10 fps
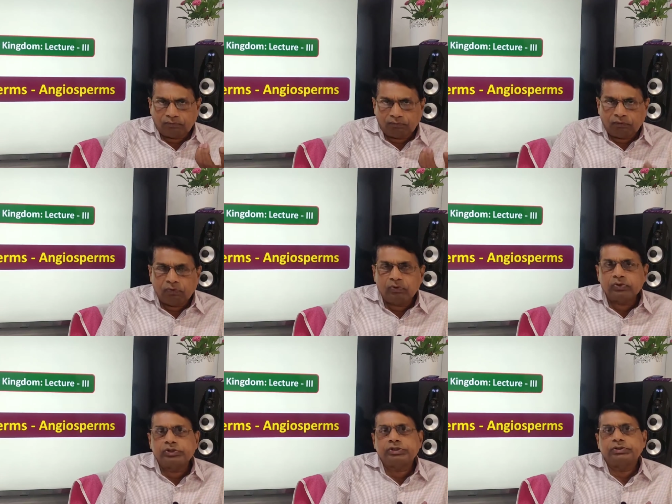
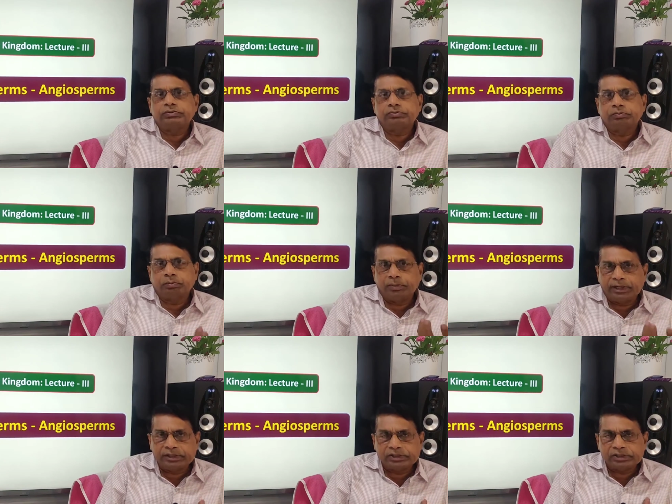wood,
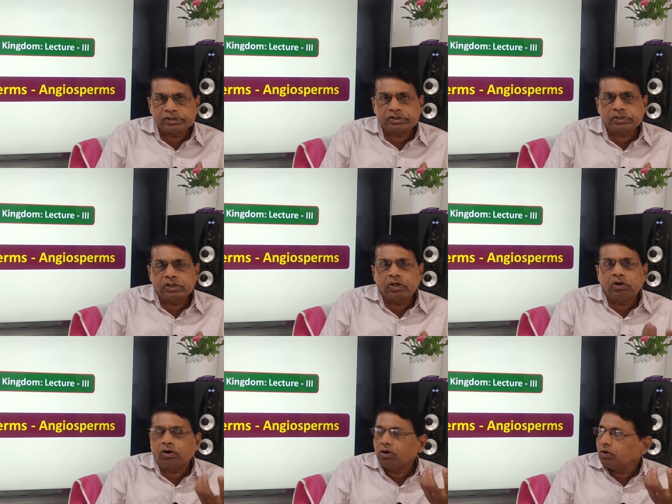medicines,
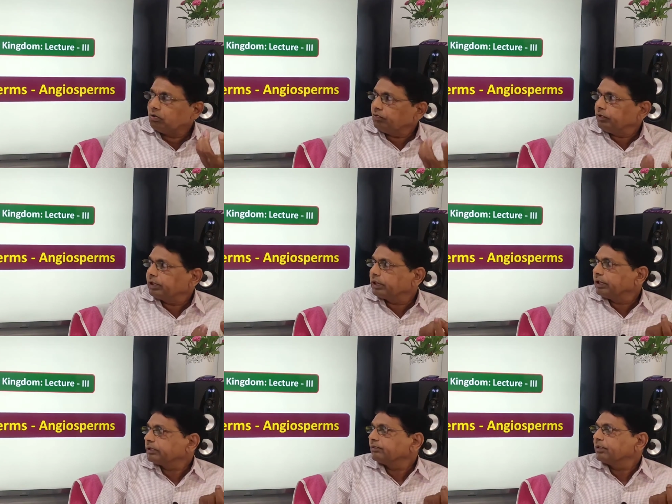all we
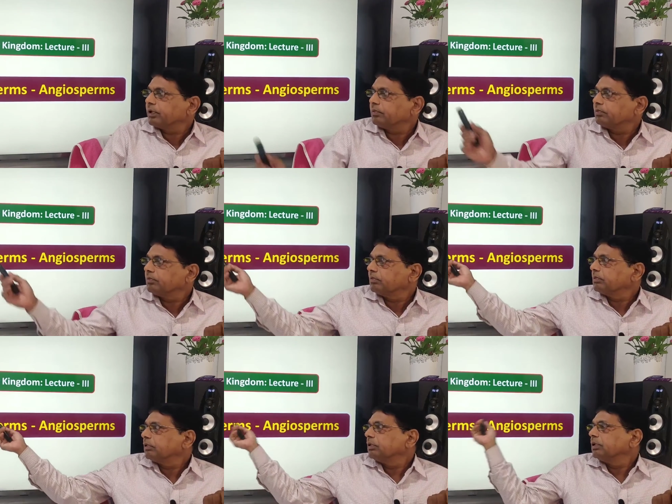get from
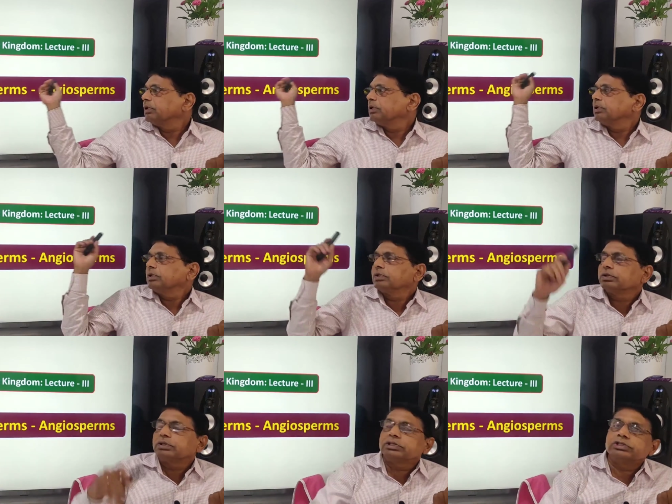
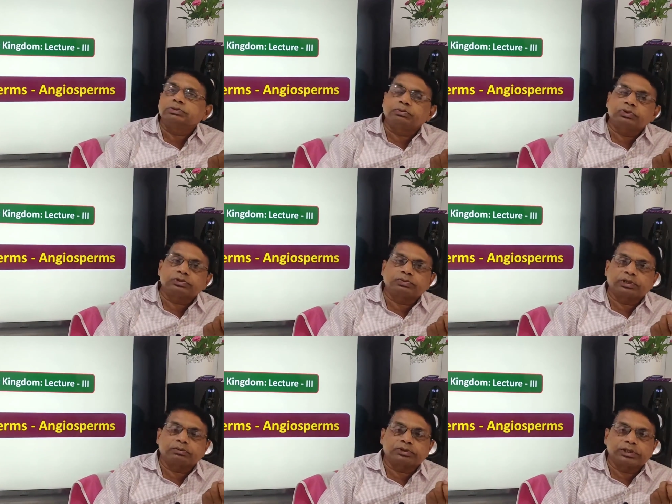the
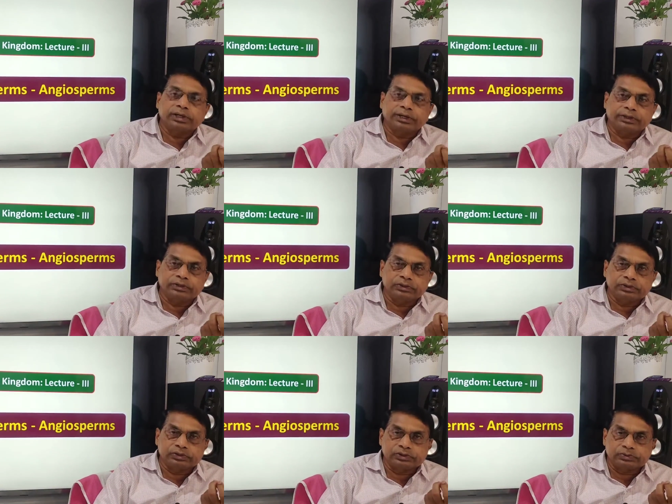gymnosperms and
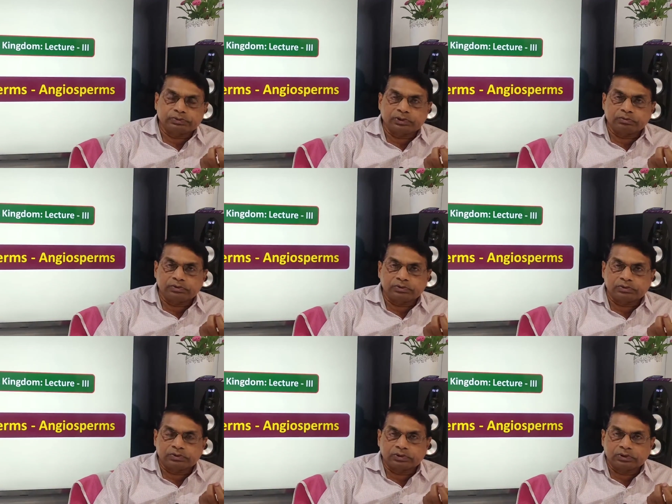
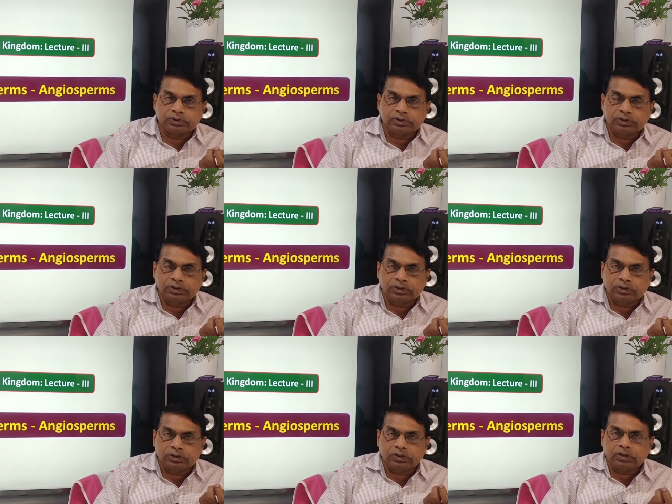angiosperms.
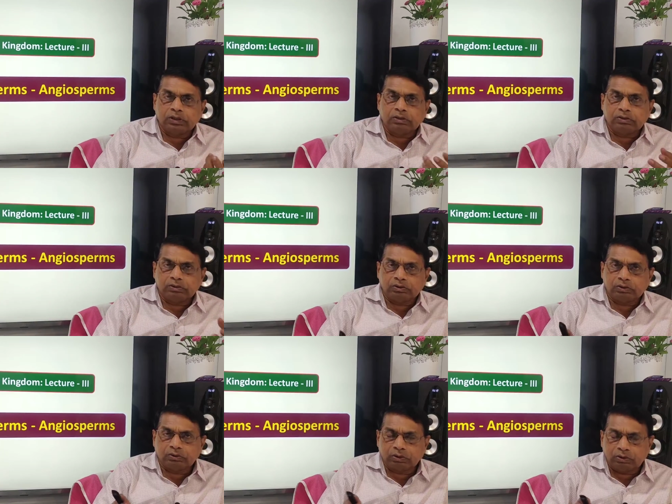They
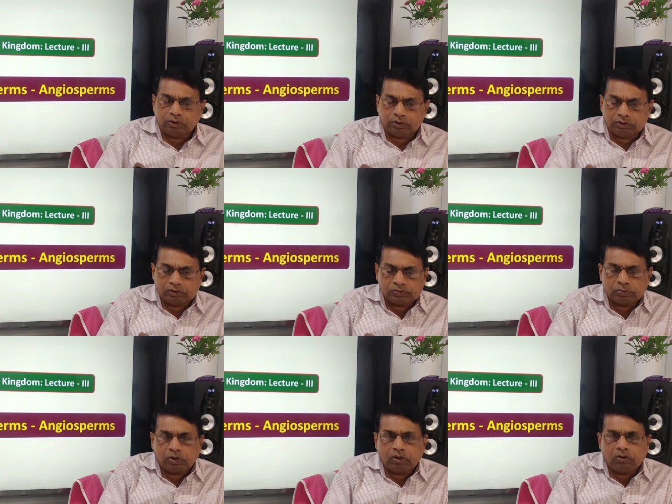grow into
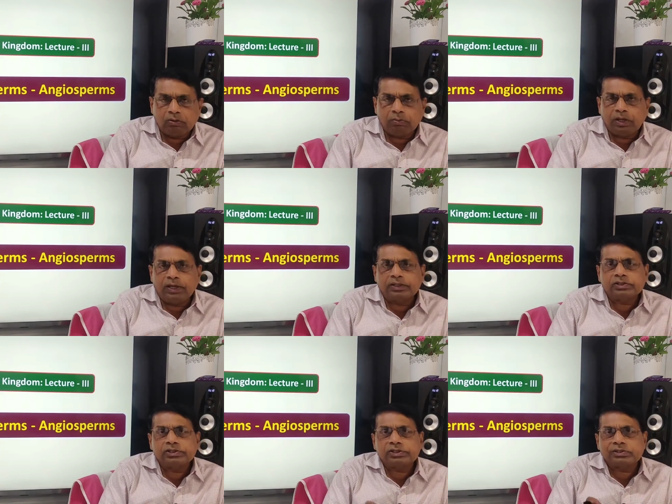small
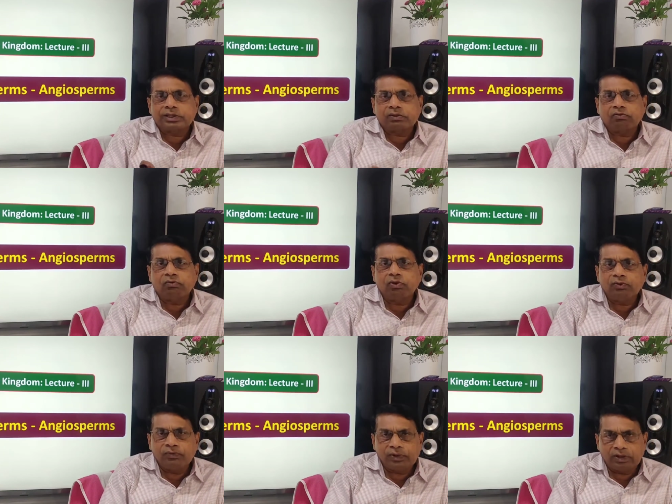plants just like
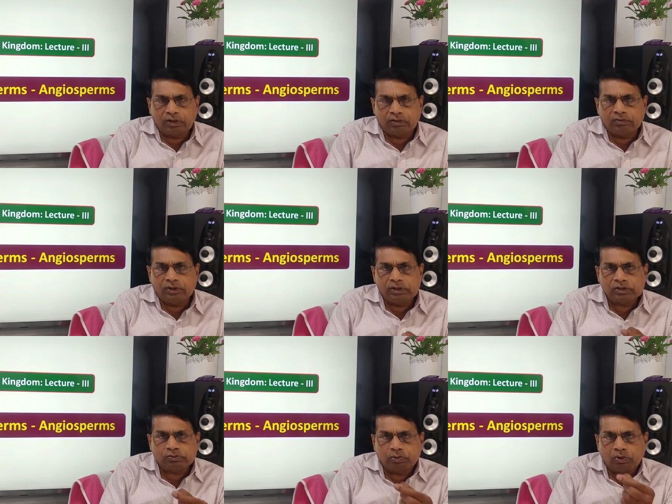wolfia, very
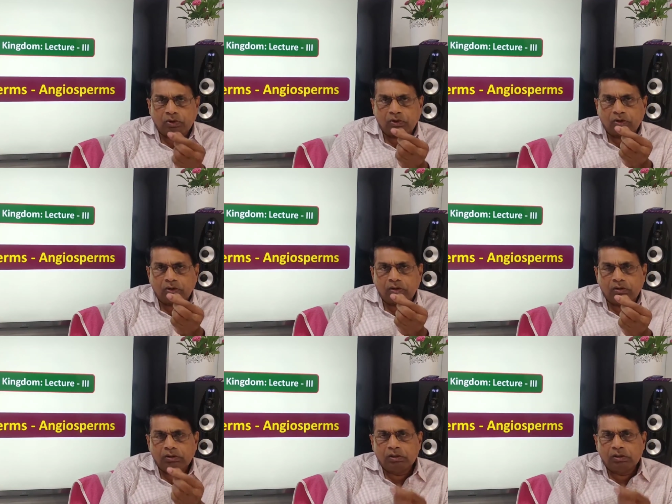small,